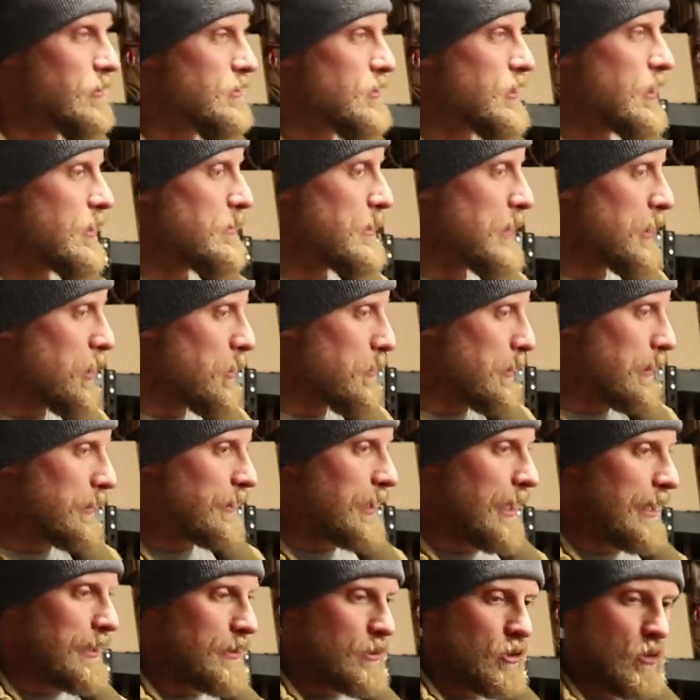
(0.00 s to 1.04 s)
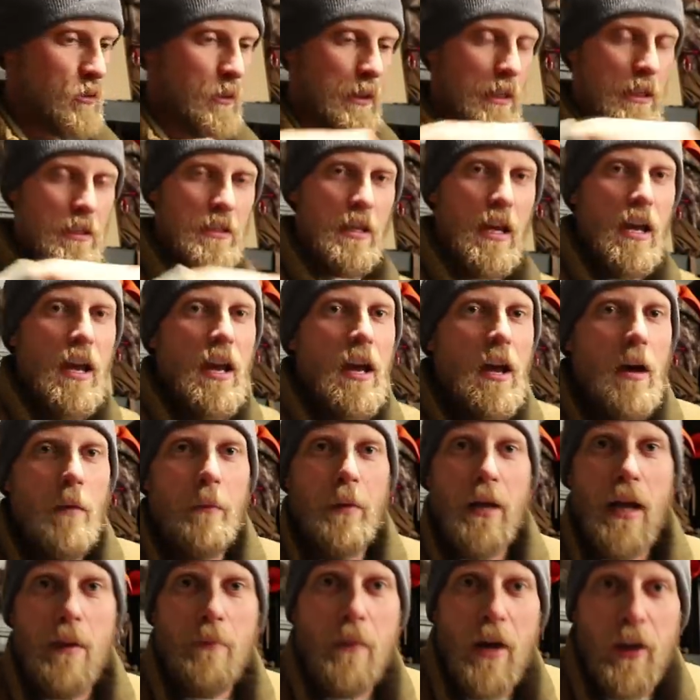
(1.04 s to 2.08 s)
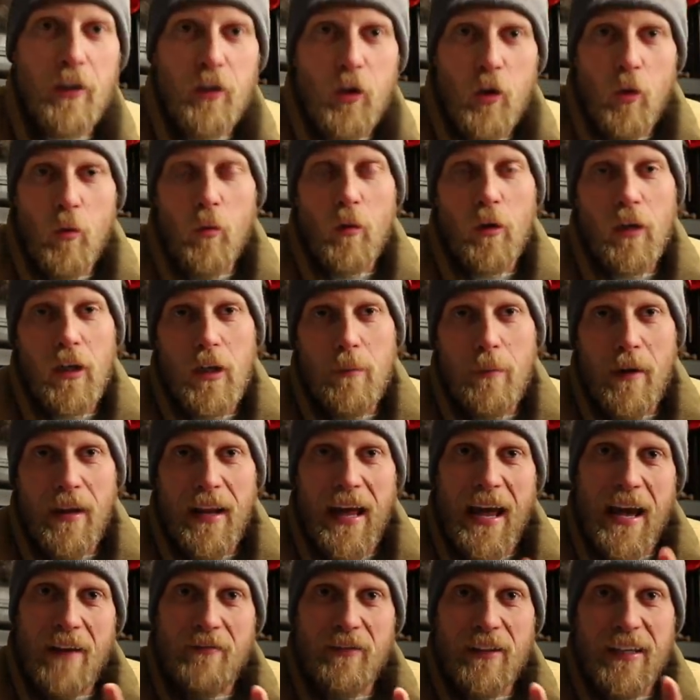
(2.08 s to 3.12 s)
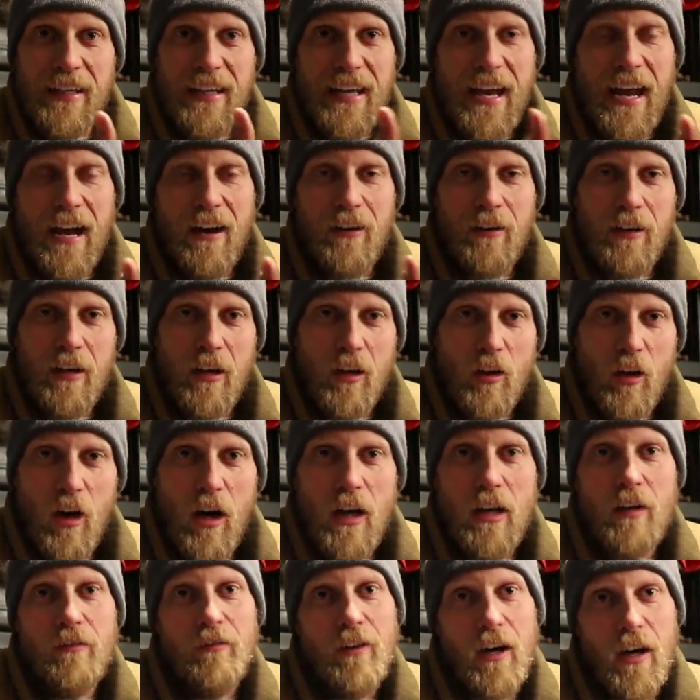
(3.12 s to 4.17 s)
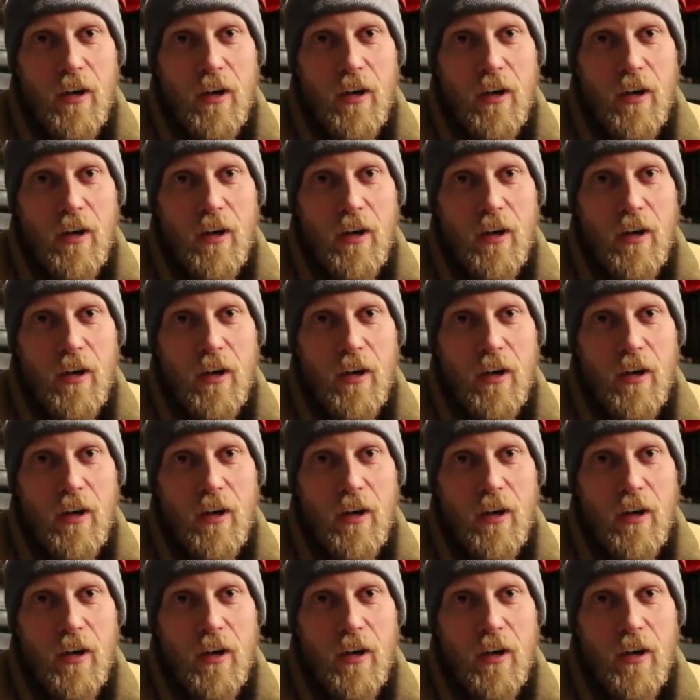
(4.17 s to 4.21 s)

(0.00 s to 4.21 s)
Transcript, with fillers: It's gonna be a little bit of tight squeeze, but I'm not too worried about having to carry a lot of